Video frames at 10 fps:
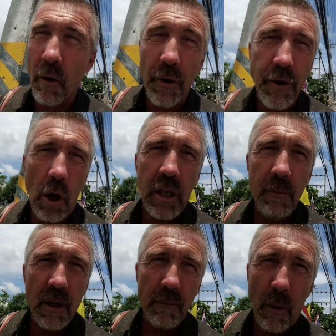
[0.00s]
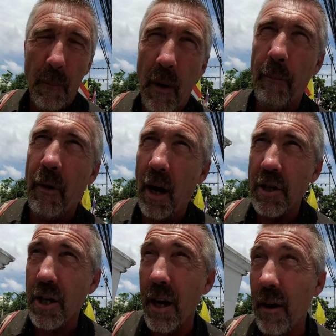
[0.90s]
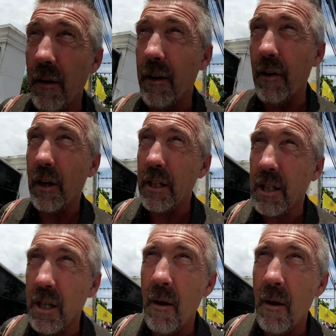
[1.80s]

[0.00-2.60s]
all the document preparation area is,